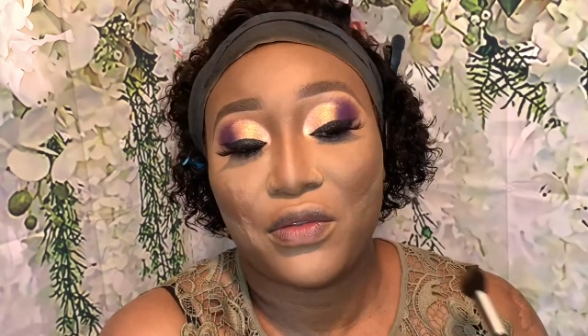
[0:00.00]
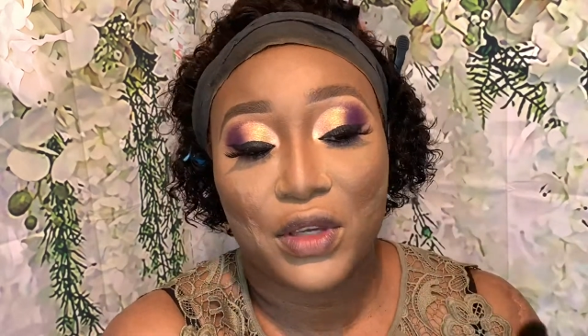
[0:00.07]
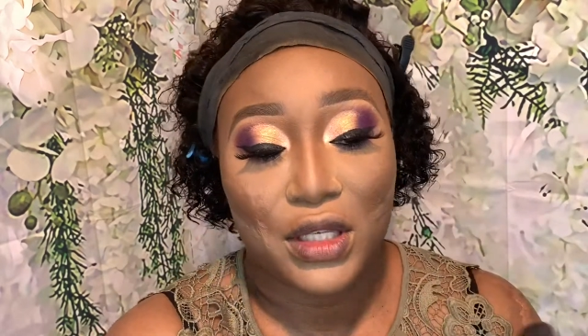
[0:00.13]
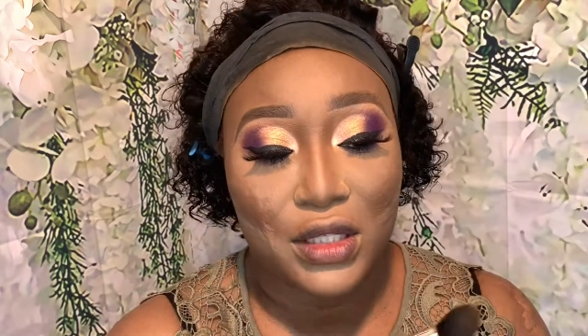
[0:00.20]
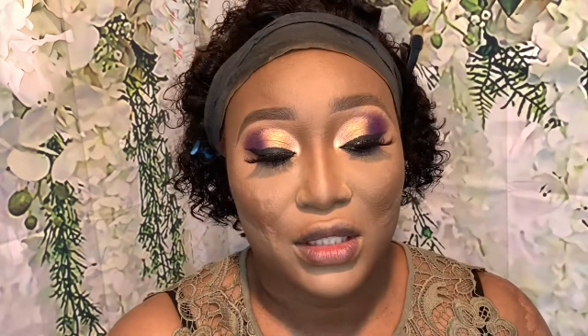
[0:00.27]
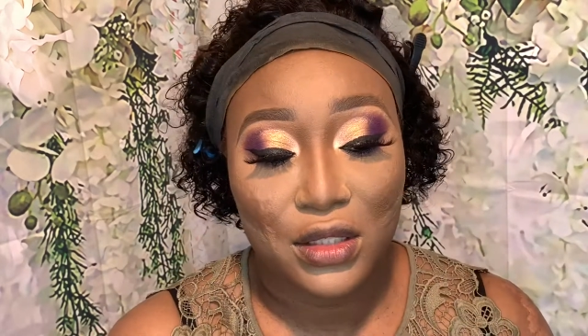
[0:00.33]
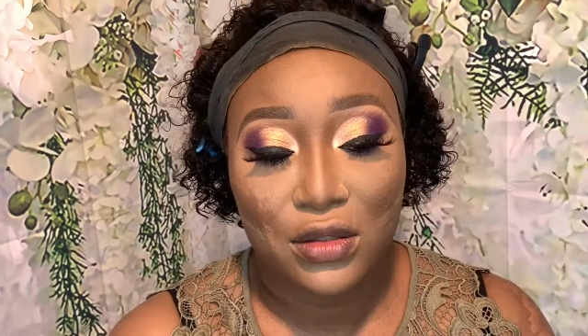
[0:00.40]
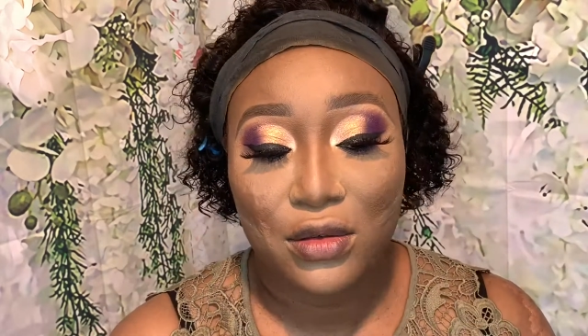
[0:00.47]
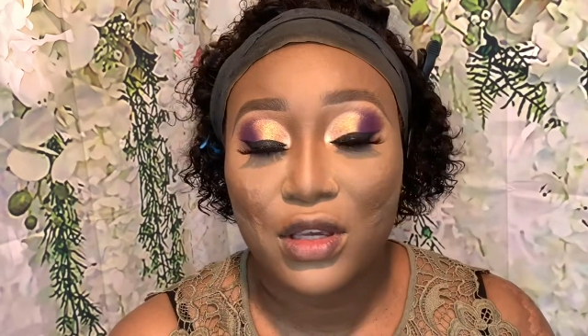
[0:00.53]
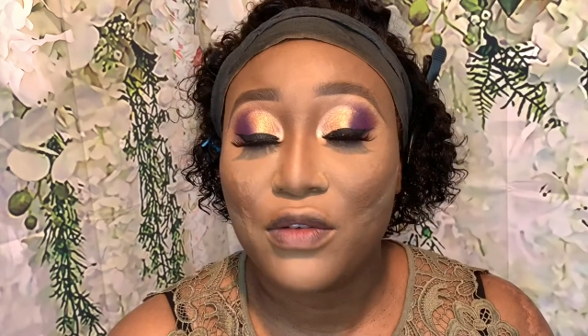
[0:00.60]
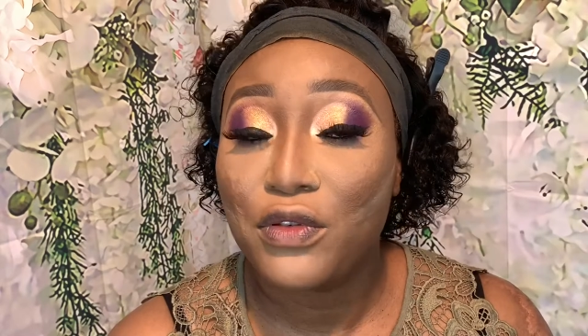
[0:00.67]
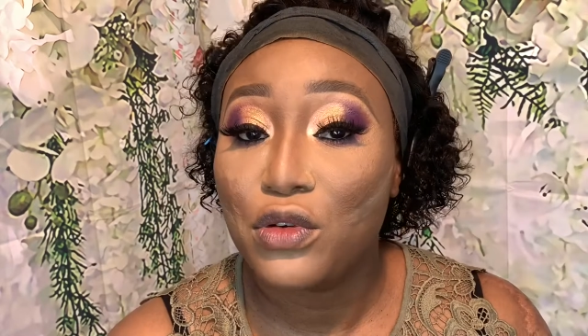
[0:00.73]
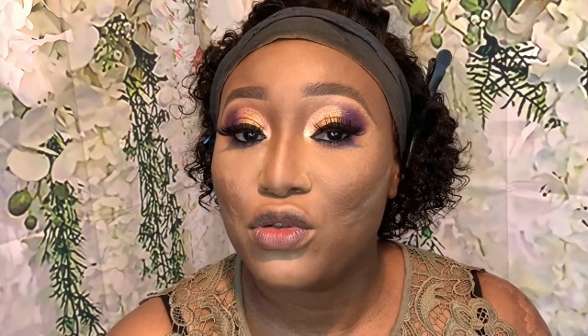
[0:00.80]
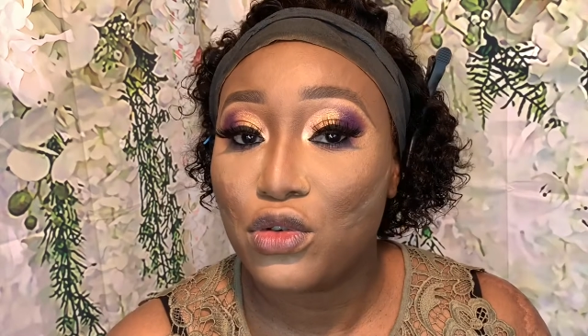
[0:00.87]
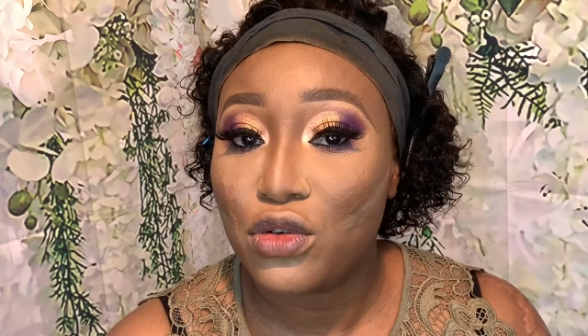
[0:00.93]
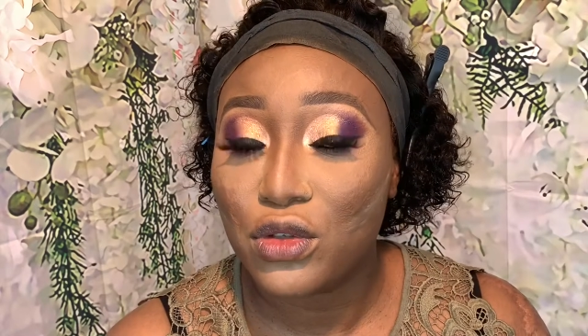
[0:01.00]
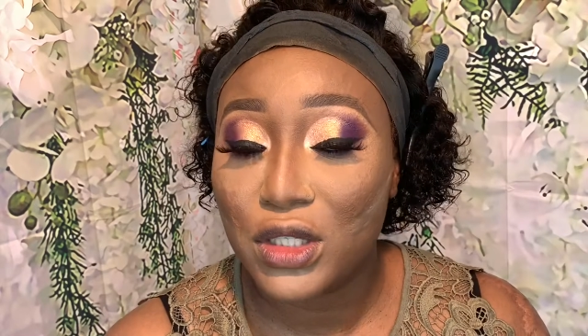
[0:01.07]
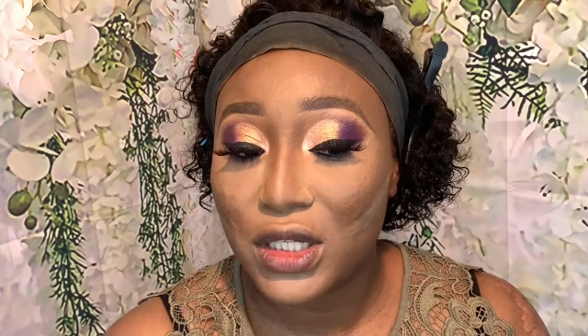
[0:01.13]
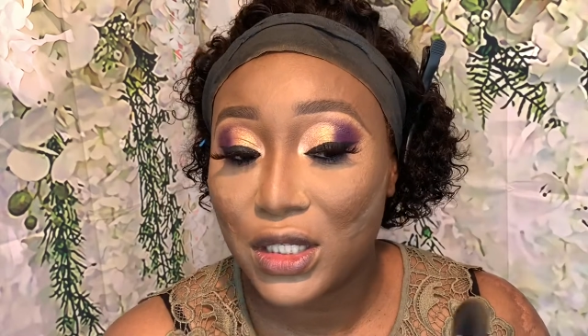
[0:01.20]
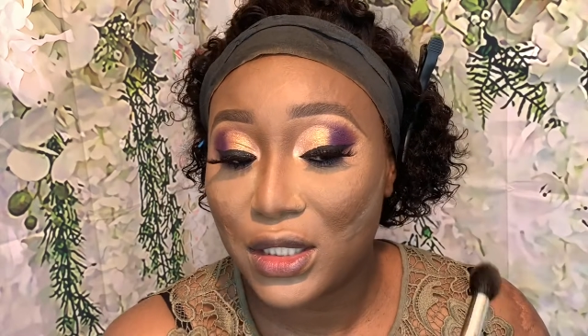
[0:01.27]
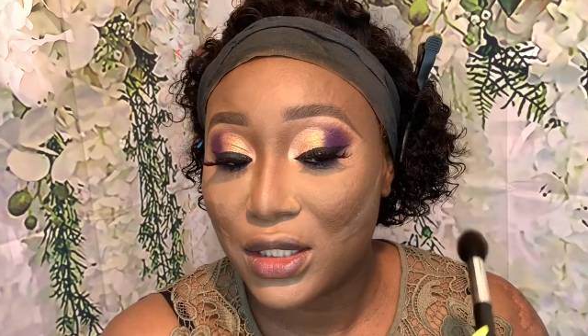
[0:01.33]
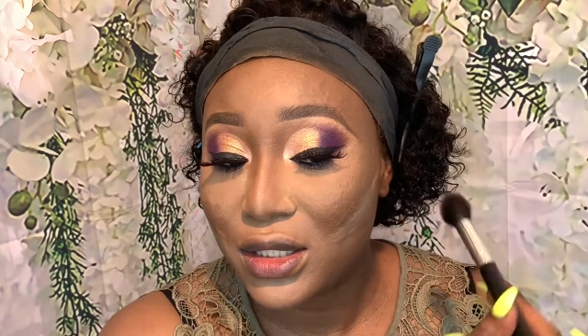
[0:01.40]
So if you
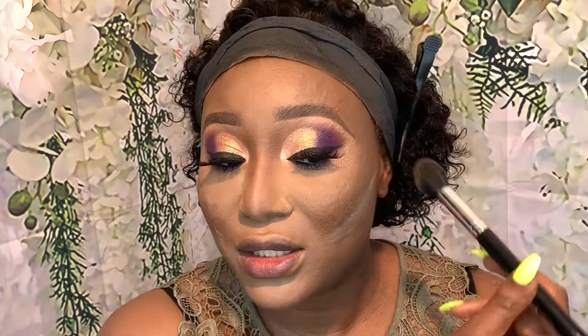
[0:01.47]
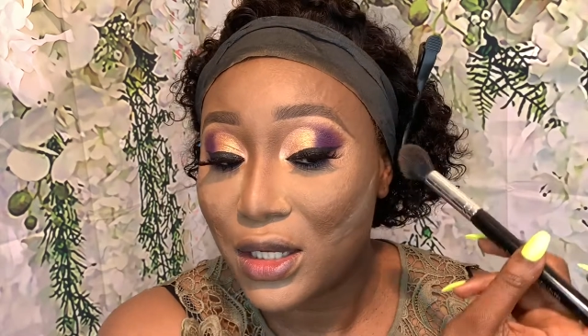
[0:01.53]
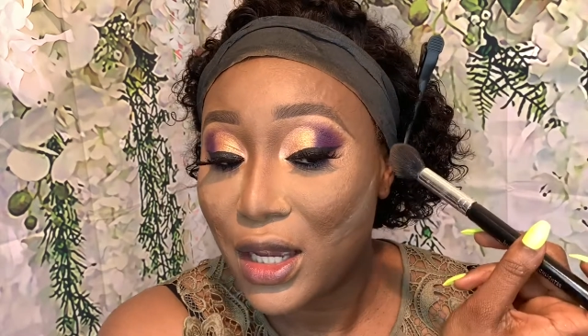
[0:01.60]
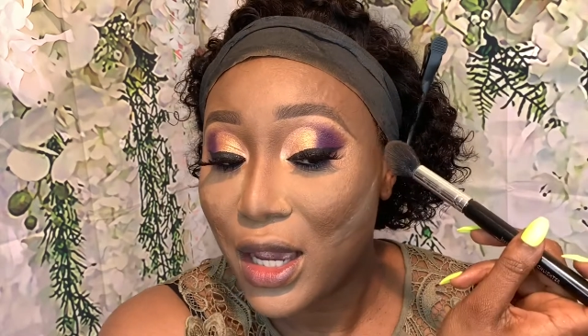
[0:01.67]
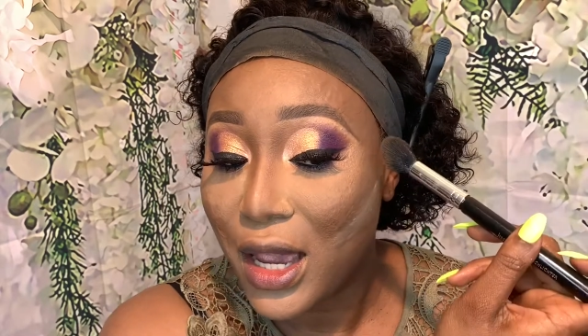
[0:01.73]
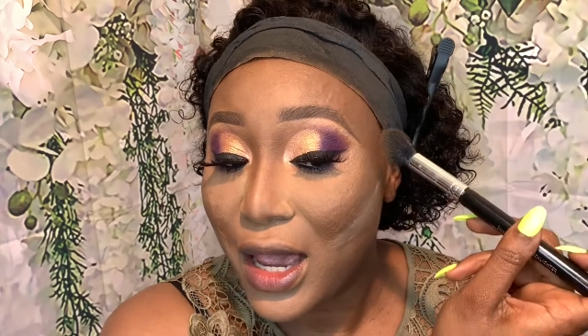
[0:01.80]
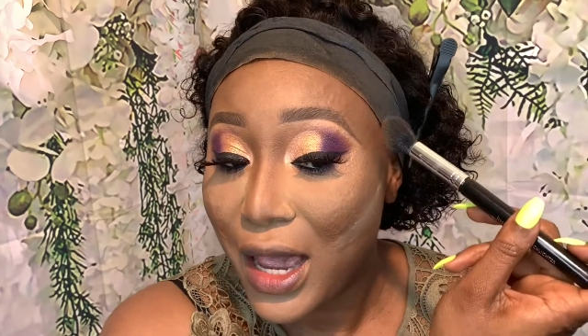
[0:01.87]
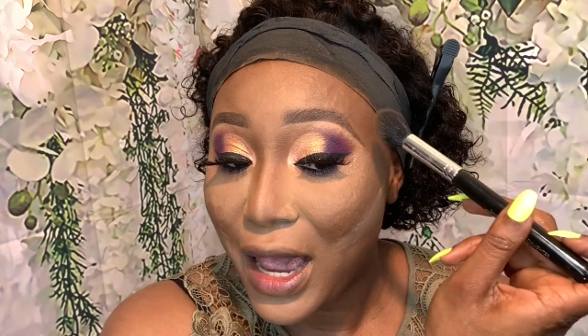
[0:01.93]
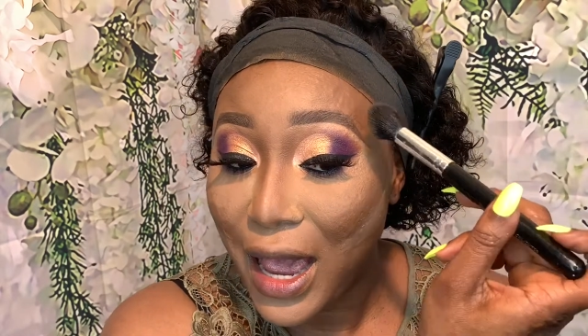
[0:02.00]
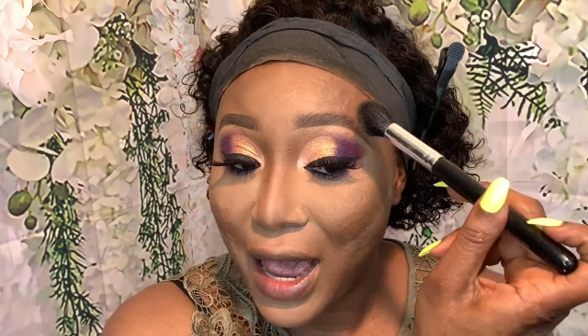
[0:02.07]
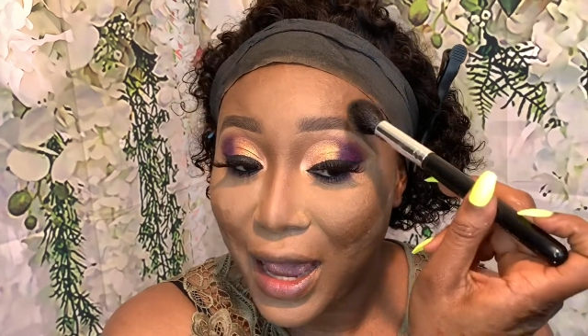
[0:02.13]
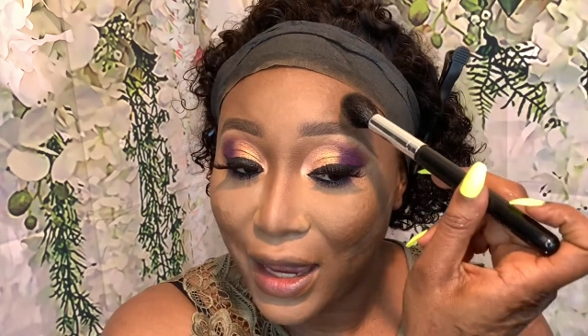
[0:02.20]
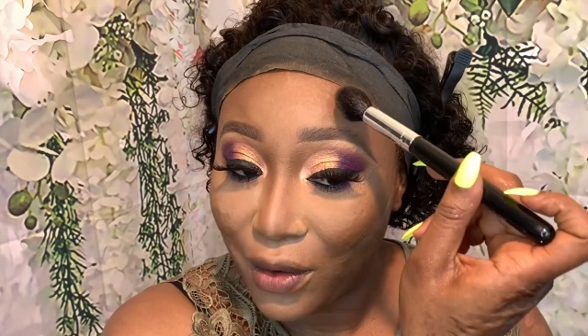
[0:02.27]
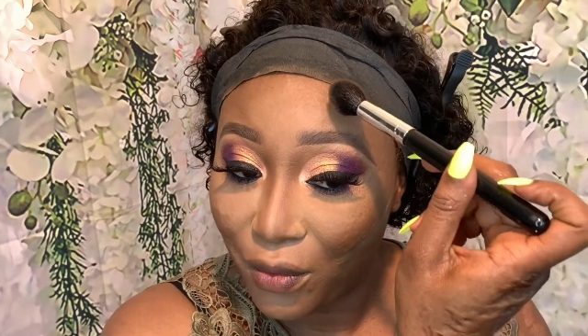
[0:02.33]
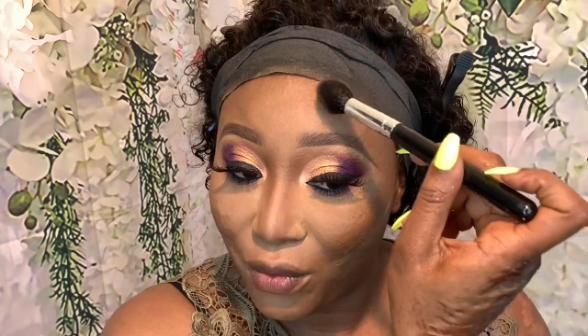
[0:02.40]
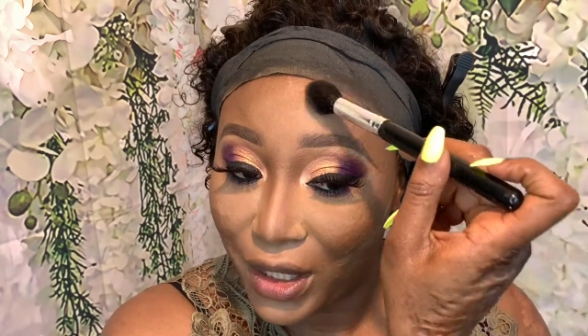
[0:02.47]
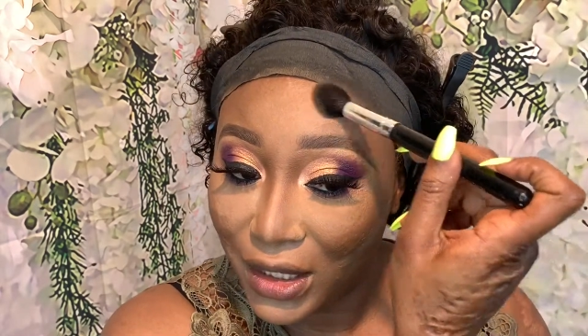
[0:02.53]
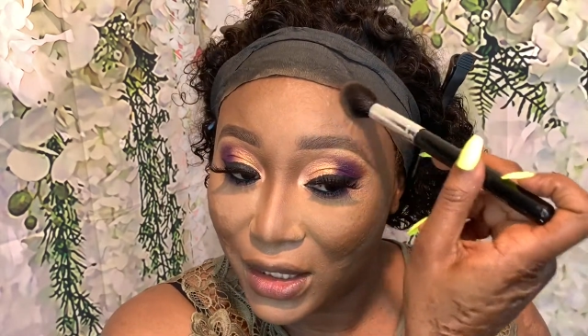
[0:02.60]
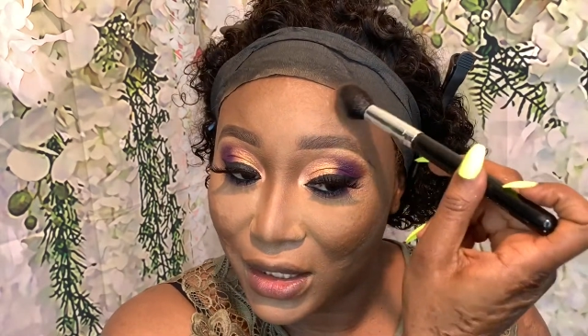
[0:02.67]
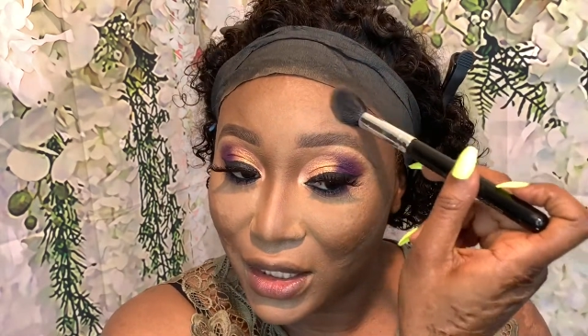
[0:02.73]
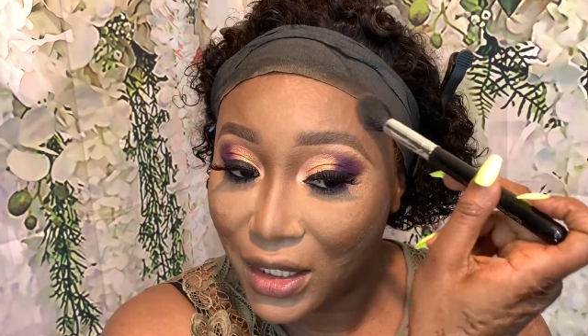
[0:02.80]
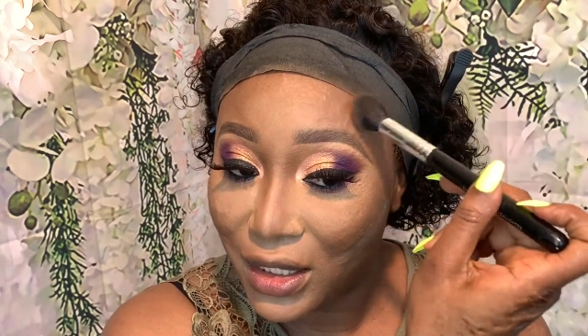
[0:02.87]
noticed, I went
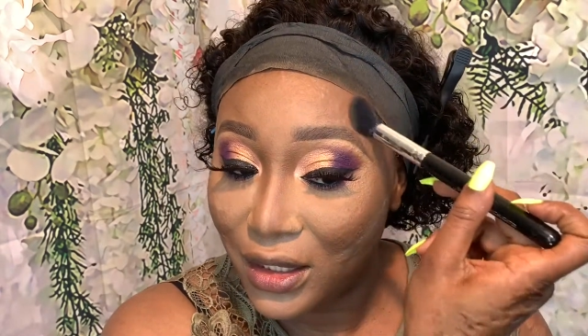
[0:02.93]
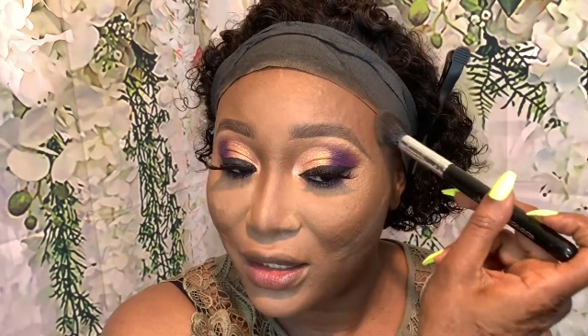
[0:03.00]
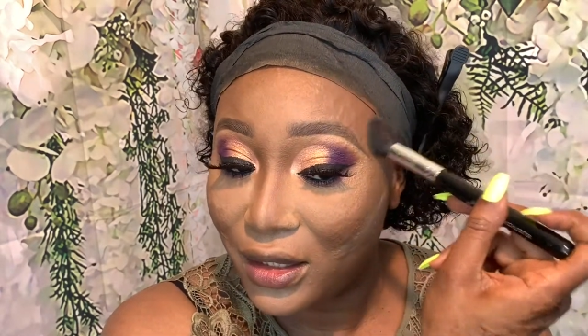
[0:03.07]
in